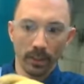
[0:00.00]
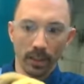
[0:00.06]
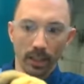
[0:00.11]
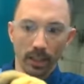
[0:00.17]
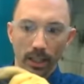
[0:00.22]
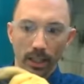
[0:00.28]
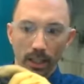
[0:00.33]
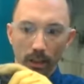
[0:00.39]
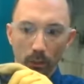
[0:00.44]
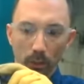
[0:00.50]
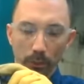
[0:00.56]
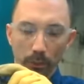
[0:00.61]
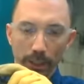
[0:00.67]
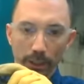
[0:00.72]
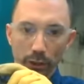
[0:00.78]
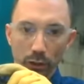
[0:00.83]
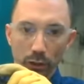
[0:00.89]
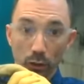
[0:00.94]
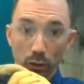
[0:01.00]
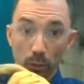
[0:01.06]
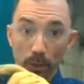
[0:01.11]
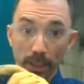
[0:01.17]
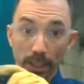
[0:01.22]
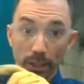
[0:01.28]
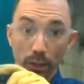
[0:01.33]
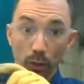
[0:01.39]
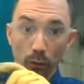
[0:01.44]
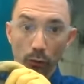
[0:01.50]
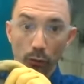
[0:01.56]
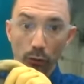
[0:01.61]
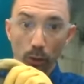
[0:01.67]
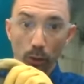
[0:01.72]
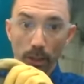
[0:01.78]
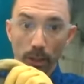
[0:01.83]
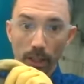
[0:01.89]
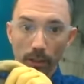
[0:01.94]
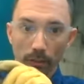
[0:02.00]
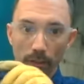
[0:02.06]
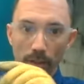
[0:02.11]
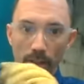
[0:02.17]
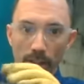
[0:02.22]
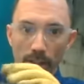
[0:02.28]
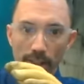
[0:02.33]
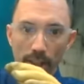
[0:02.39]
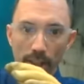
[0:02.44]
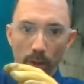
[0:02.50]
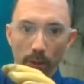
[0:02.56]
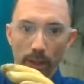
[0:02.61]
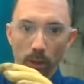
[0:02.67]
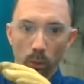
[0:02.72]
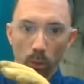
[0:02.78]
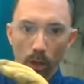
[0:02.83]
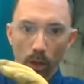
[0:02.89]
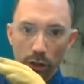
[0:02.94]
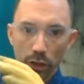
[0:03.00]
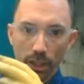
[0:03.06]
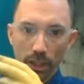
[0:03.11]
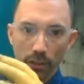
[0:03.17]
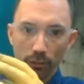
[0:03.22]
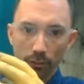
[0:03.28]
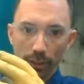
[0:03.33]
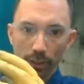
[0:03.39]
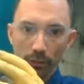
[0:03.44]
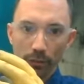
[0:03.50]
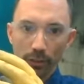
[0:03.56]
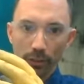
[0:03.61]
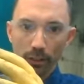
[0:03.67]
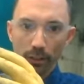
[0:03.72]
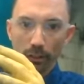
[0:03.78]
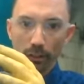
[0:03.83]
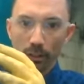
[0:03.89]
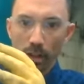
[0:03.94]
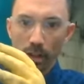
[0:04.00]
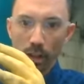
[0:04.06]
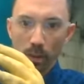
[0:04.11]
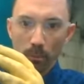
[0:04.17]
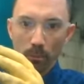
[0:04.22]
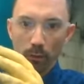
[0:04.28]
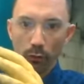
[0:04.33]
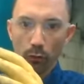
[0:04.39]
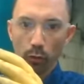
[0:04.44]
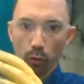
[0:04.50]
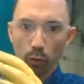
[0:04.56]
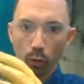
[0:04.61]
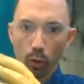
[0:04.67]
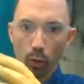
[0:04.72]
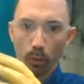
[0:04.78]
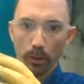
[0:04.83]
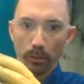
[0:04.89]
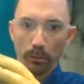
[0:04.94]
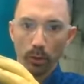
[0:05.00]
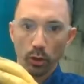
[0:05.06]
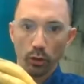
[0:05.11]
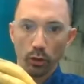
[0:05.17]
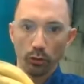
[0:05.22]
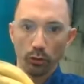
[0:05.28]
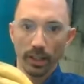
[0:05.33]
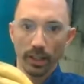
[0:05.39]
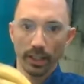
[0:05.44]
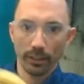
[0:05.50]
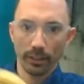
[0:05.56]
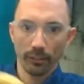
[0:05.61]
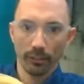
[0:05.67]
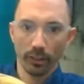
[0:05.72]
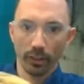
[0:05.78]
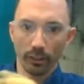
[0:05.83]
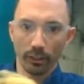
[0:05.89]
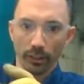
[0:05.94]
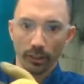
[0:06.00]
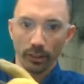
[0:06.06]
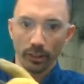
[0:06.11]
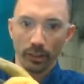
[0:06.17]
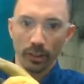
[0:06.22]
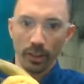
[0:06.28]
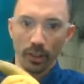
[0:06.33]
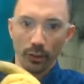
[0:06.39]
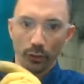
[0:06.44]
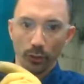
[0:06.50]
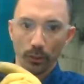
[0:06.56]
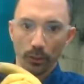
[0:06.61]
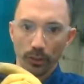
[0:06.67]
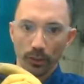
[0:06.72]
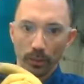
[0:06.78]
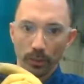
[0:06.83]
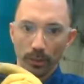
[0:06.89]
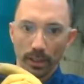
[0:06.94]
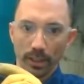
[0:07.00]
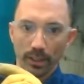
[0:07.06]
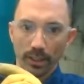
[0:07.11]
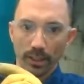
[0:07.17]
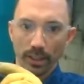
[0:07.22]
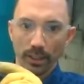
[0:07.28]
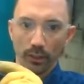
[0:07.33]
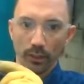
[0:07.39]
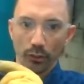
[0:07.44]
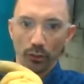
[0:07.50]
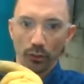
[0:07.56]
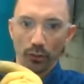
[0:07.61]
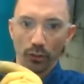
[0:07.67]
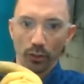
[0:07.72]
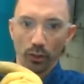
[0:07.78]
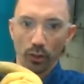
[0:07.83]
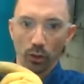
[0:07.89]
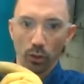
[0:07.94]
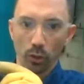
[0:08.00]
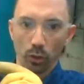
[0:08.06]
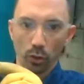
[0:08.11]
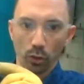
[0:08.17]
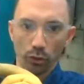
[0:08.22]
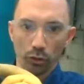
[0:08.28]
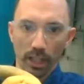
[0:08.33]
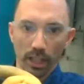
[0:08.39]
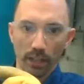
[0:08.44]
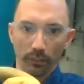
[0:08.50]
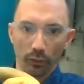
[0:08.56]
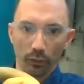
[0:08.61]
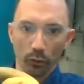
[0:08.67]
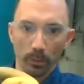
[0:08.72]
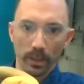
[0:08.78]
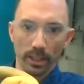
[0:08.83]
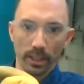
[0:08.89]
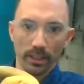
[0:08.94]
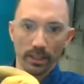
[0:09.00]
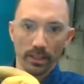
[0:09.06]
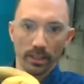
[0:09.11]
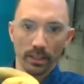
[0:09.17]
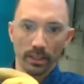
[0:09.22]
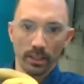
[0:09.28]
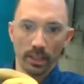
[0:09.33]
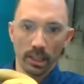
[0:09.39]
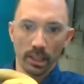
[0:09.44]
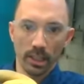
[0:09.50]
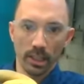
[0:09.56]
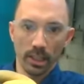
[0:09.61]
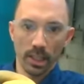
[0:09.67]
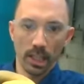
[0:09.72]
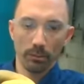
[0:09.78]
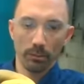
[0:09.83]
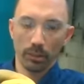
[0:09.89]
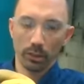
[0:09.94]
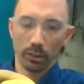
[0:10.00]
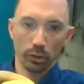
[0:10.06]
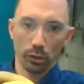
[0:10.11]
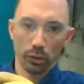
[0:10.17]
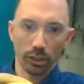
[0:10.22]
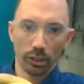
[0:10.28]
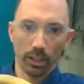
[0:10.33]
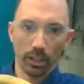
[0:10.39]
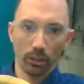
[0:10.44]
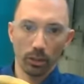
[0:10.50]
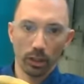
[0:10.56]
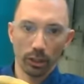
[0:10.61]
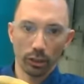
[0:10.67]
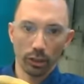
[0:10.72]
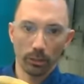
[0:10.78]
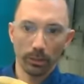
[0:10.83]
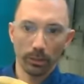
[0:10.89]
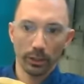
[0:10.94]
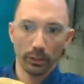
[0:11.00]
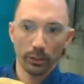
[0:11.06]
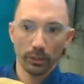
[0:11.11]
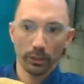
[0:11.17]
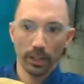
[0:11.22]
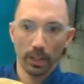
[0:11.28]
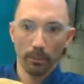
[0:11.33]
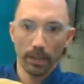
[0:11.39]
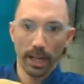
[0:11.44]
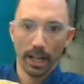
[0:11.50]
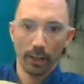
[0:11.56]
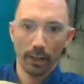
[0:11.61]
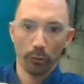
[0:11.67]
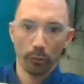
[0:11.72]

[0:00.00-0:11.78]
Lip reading: What we need to do is we need to go slow enough that we can watch that refill before we move any farther. So it's going to be a nice slow travel speed. I'm not too sure how long it took me to do that pass.